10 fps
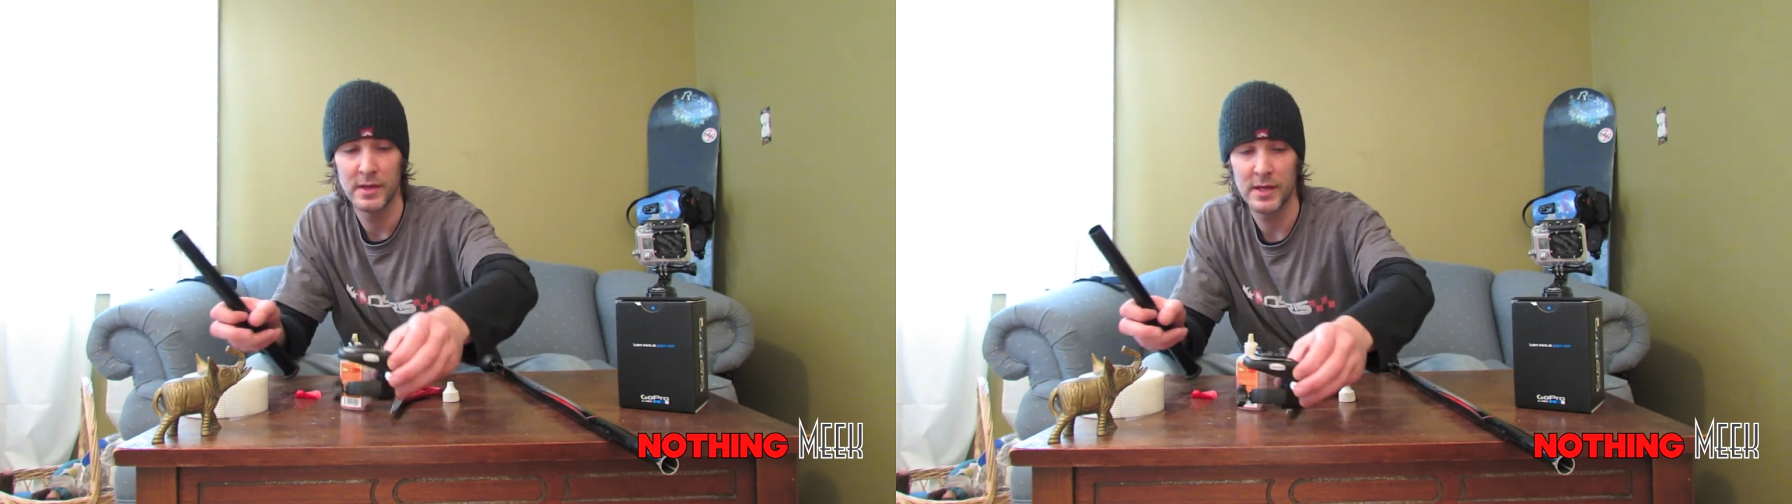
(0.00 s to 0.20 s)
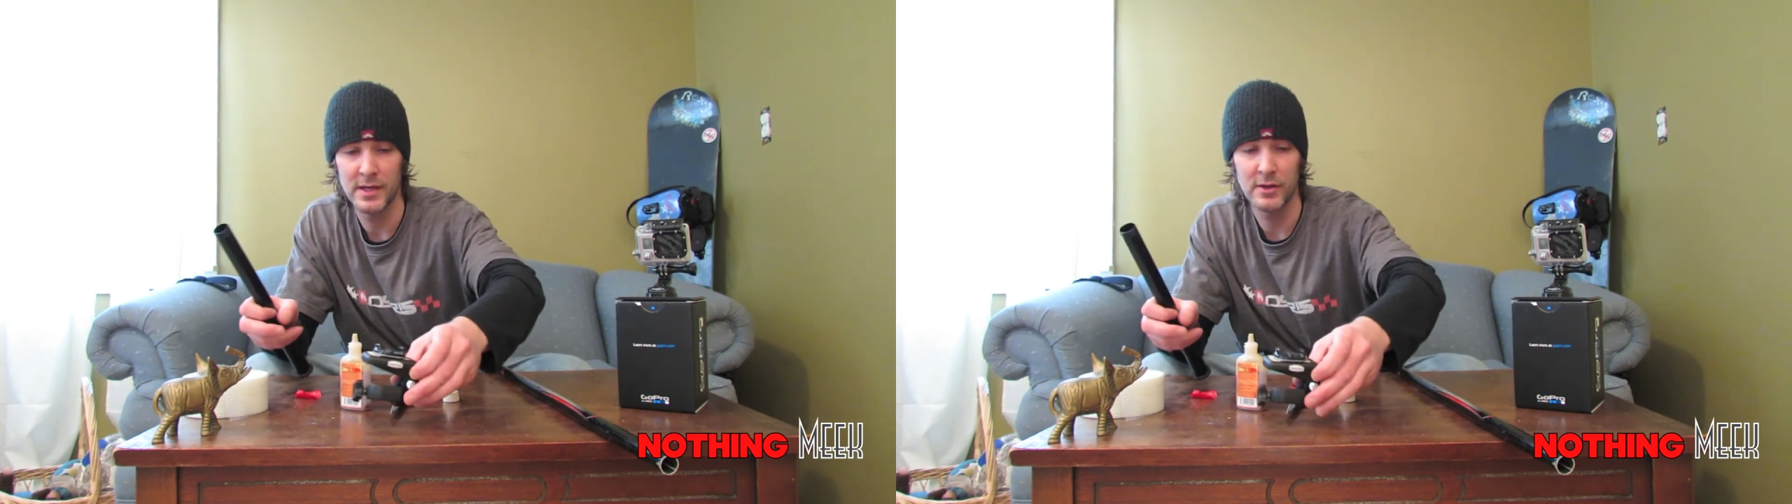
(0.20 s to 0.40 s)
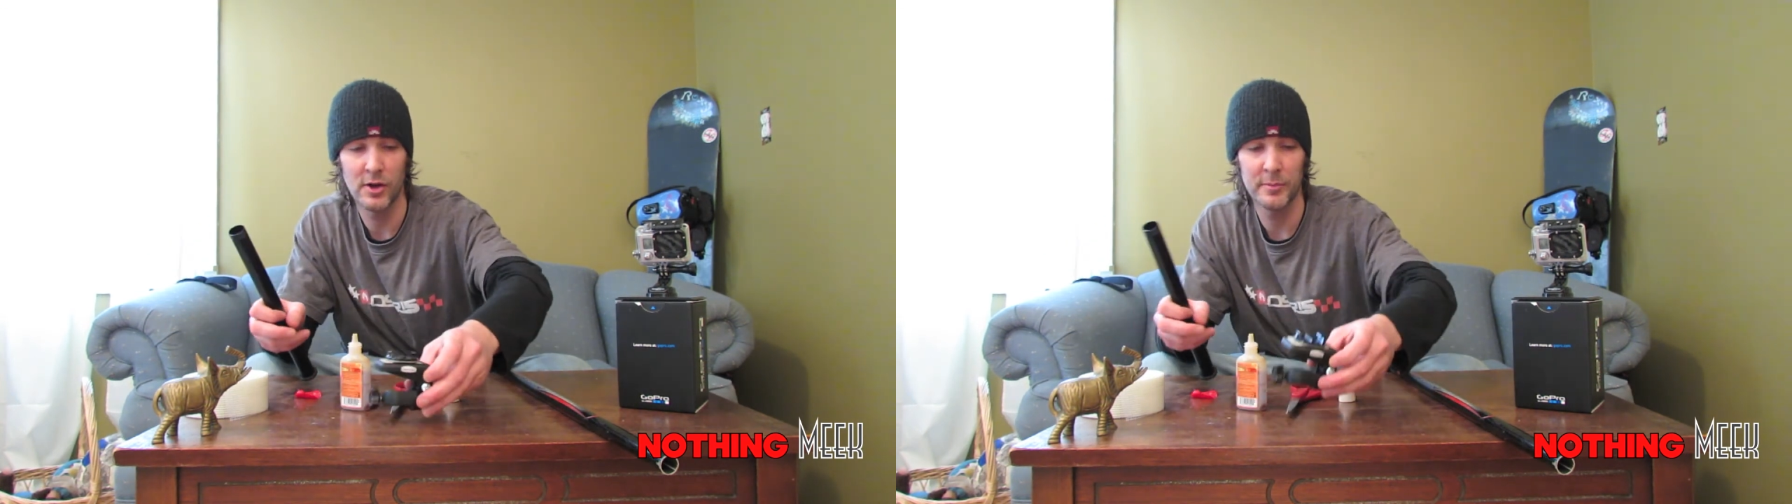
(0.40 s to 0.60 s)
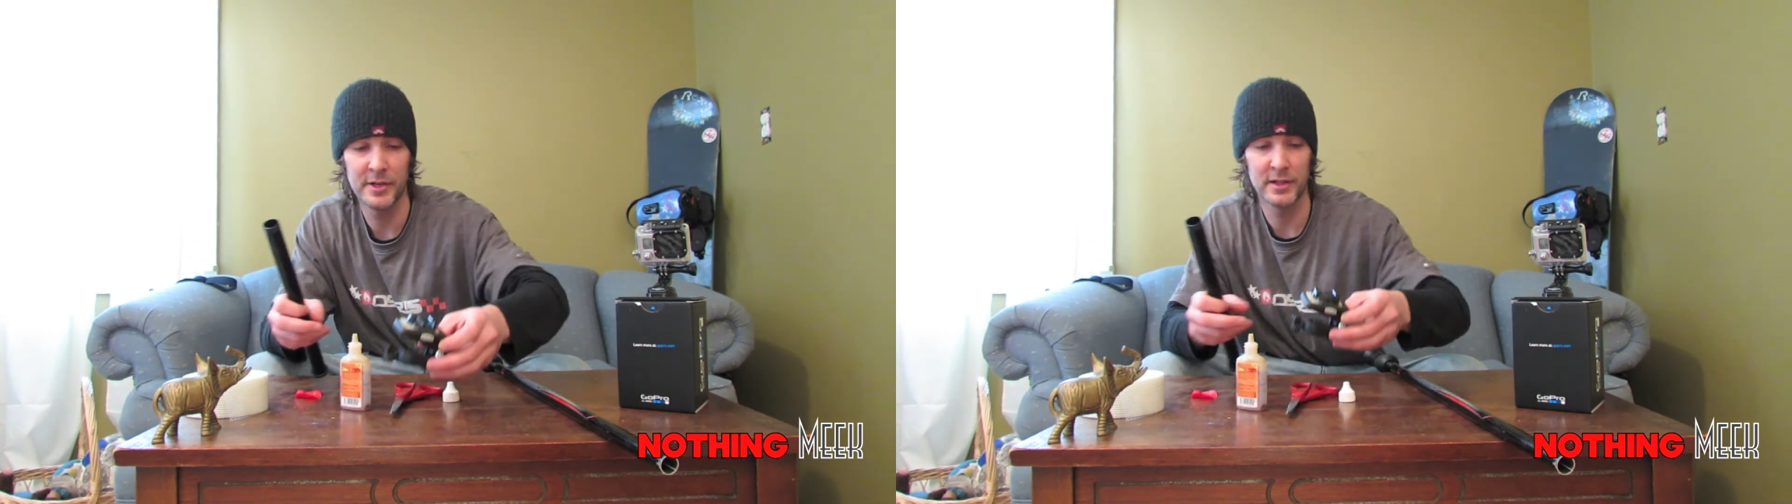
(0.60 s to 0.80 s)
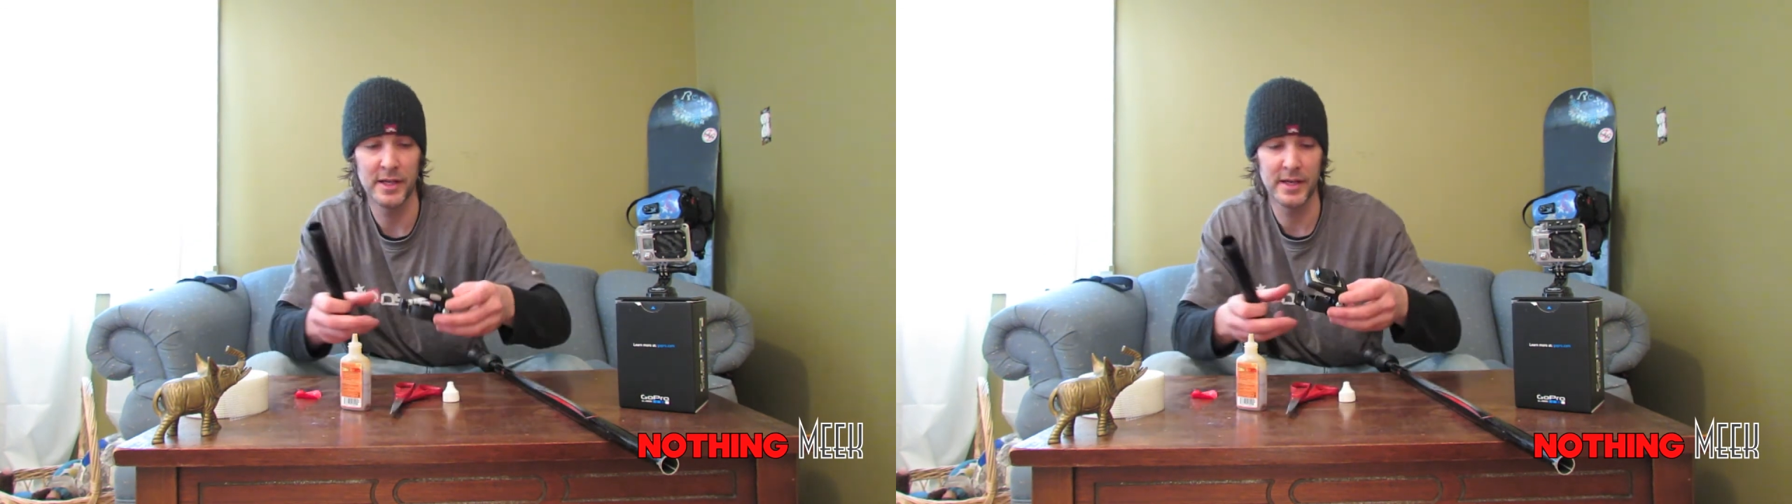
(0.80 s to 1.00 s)
an arm and
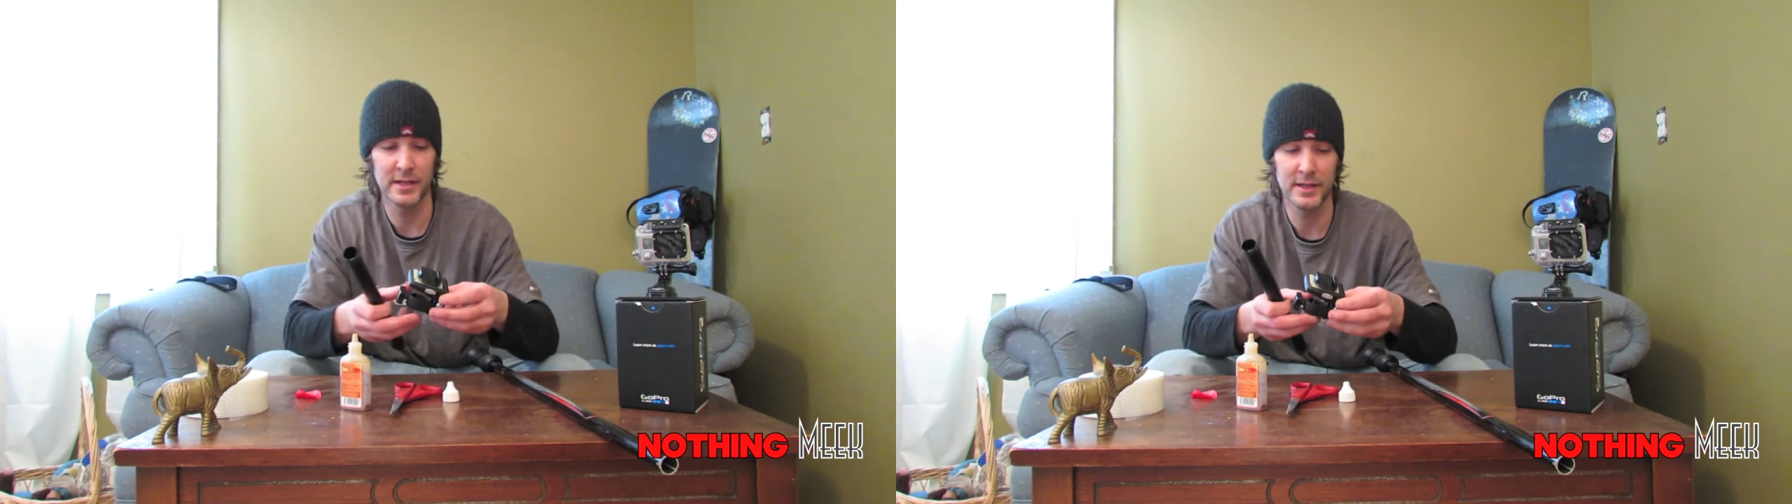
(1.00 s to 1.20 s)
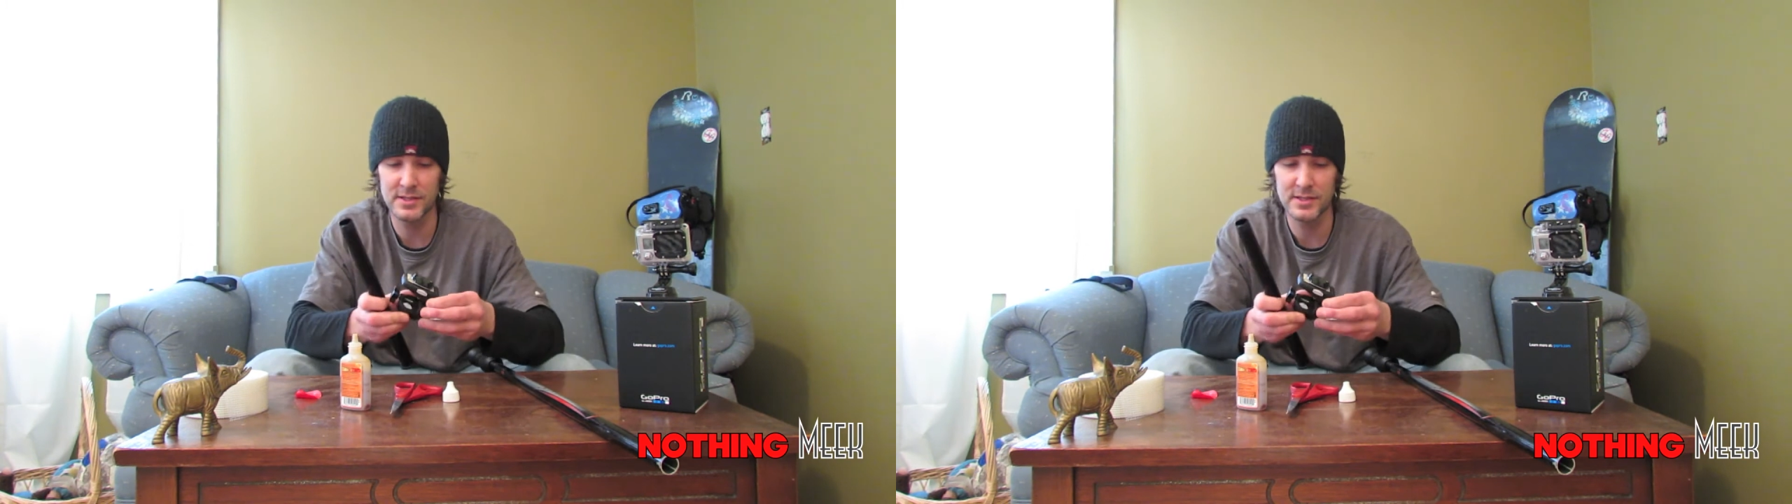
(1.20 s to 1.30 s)
a leg.